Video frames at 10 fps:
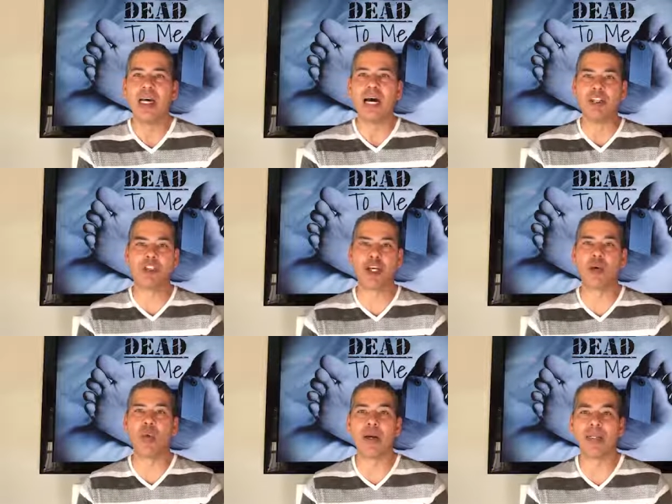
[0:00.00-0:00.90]
uh, share
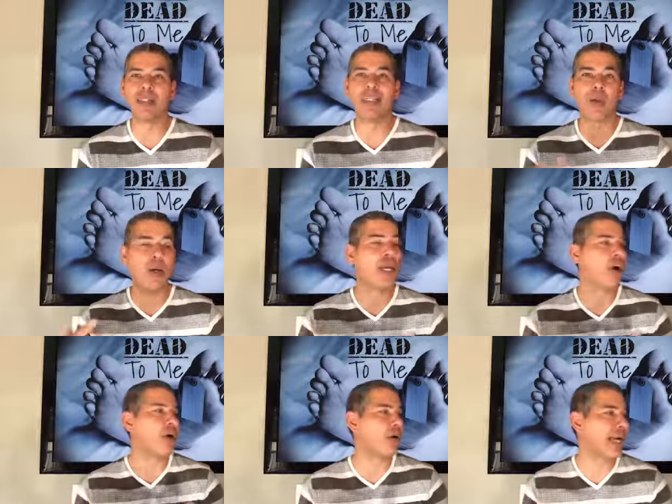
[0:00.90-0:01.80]
what is it that we
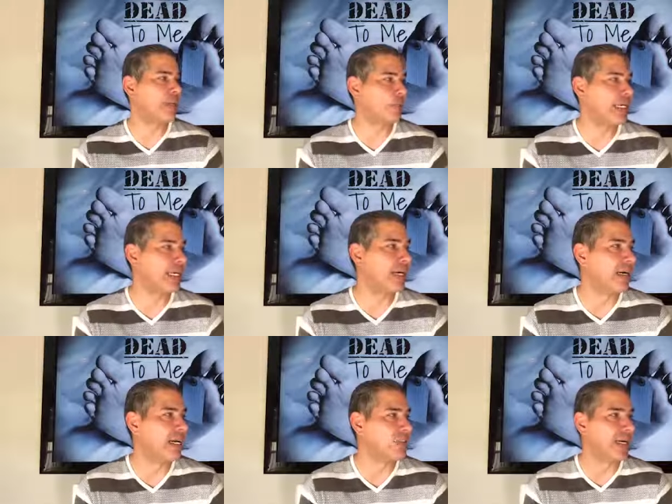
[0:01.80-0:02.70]
heard as we uh,
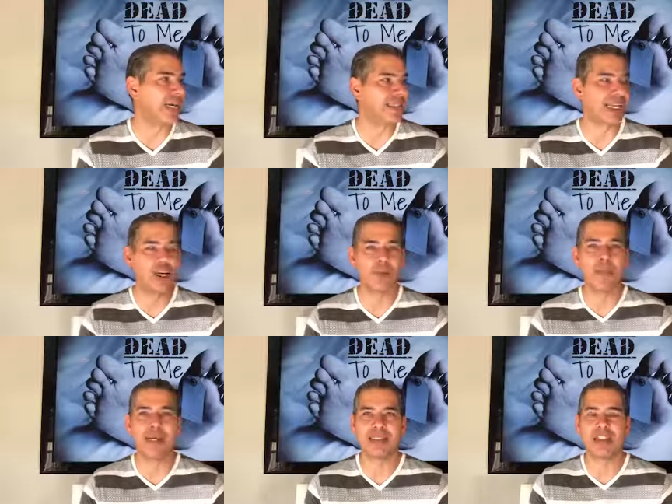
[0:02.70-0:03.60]
as we got to hear the
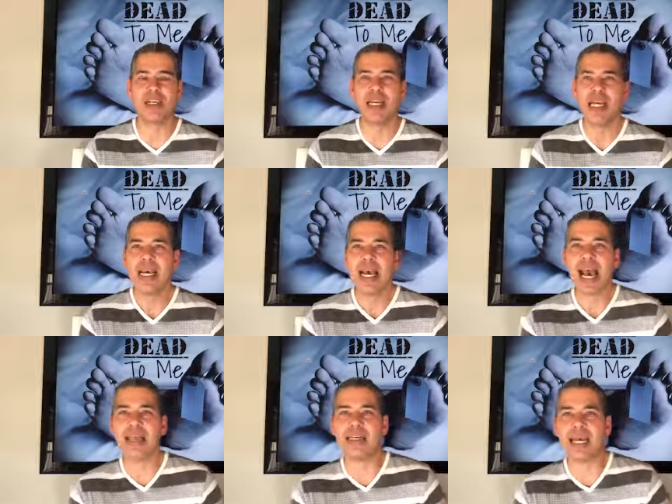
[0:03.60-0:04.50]
message and,
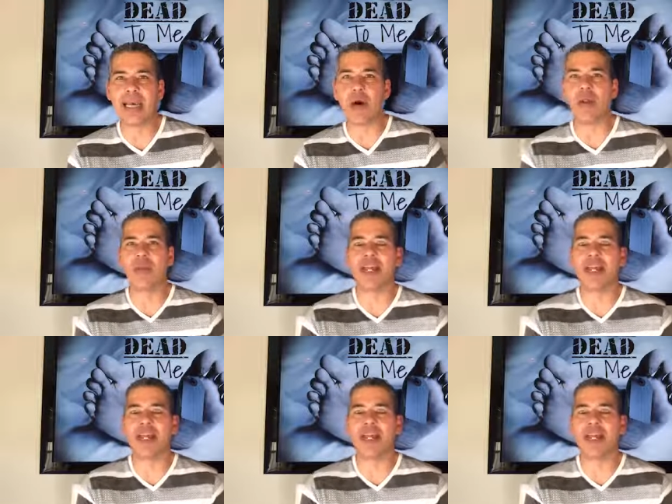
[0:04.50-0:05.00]
and, and all of that.